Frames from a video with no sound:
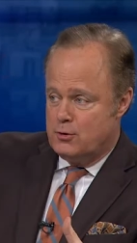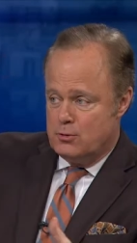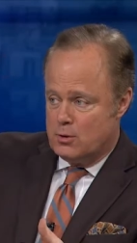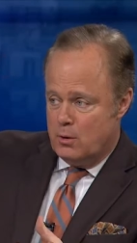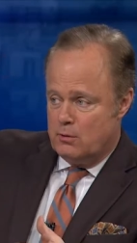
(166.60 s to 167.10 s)

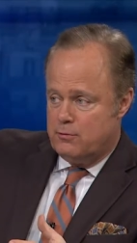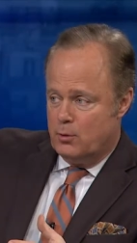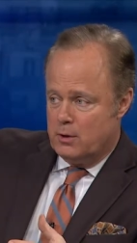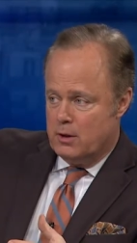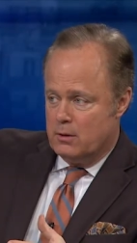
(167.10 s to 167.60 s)
students going to
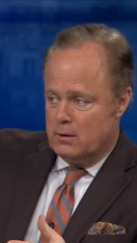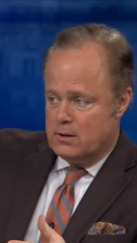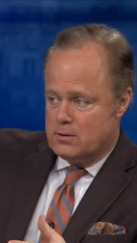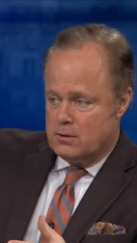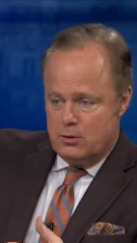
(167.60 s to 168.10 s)
four-year
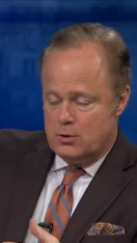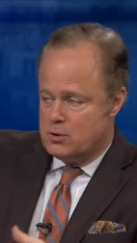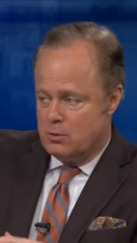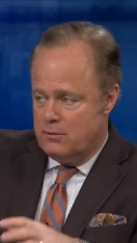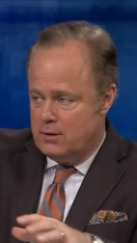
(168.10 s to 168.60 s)

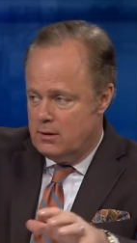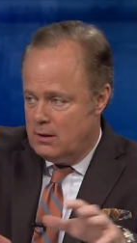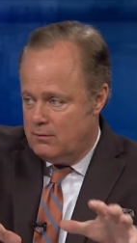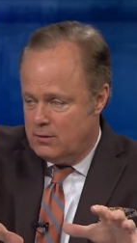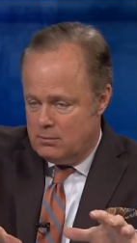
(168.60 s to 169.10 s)
institutions or even
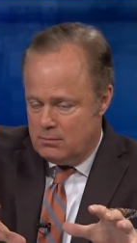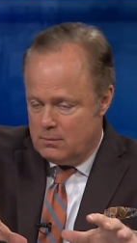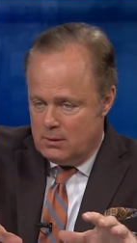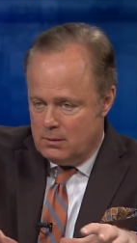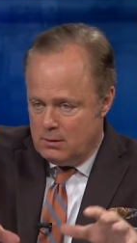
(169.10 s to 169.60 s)
even
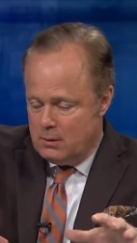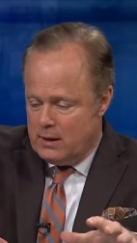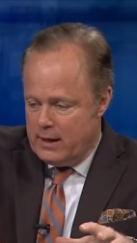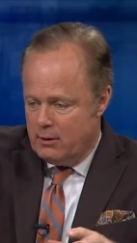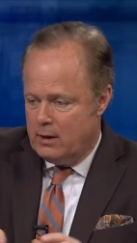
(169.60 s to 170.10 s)
you know
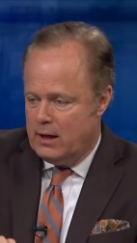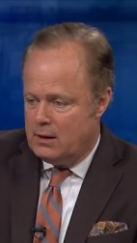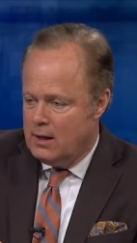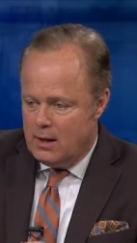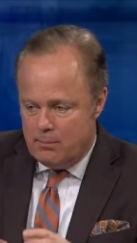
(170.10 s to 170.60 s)
higher
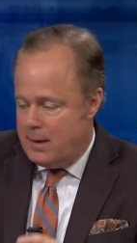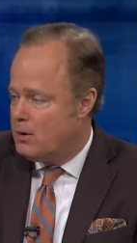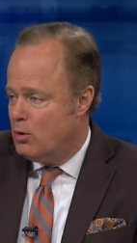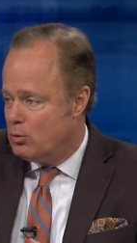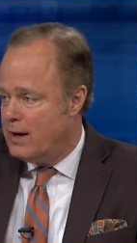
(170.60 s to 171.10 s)
ed may
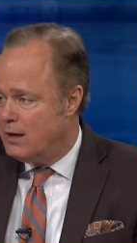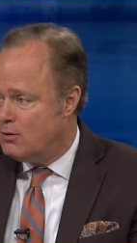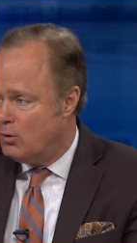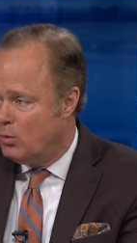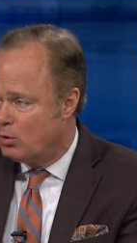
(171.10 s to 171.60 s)
go right
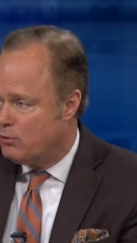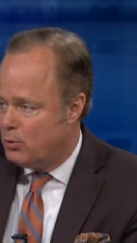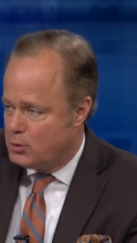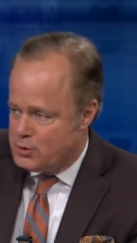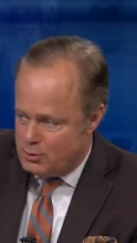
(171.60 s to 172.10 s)
into the
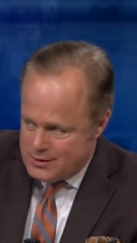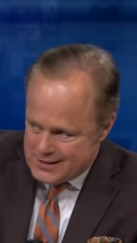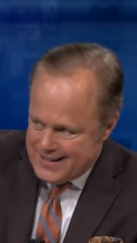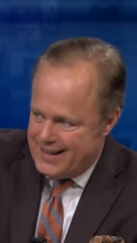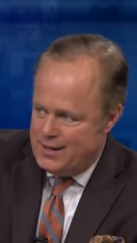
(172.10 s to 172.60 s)
workforce. So this
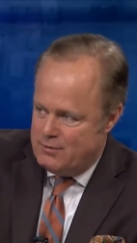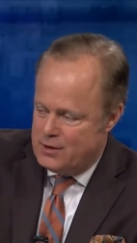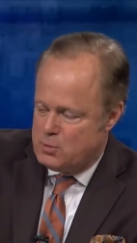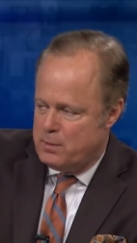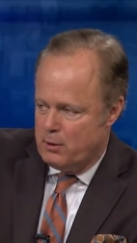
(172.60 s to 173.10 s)
kind of
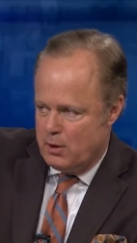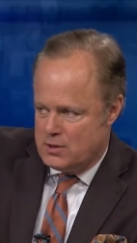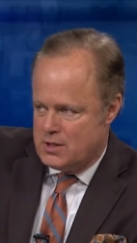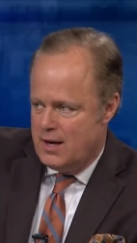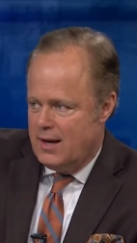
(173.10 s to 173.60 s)

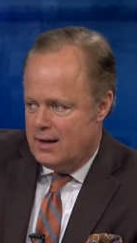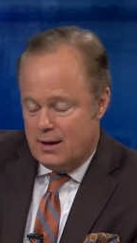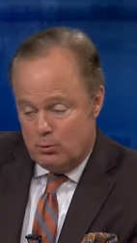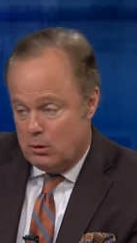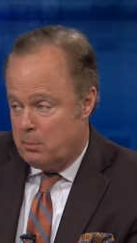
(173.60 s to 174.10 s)
experience
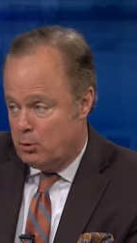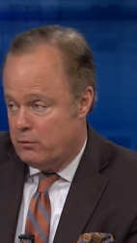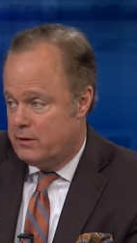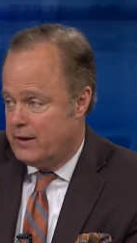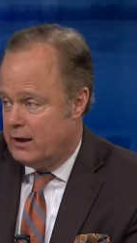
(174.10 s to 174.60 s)
can really
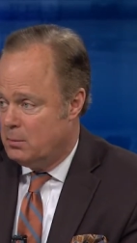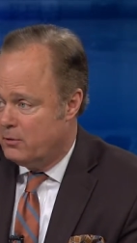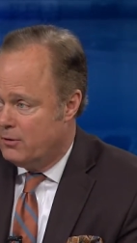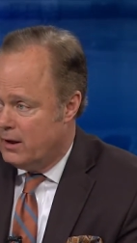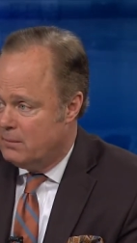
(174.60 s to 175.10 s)
prove
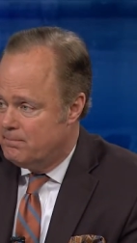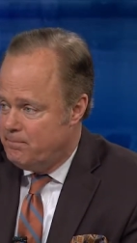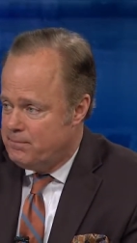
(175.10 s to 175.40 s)
invaluable for them.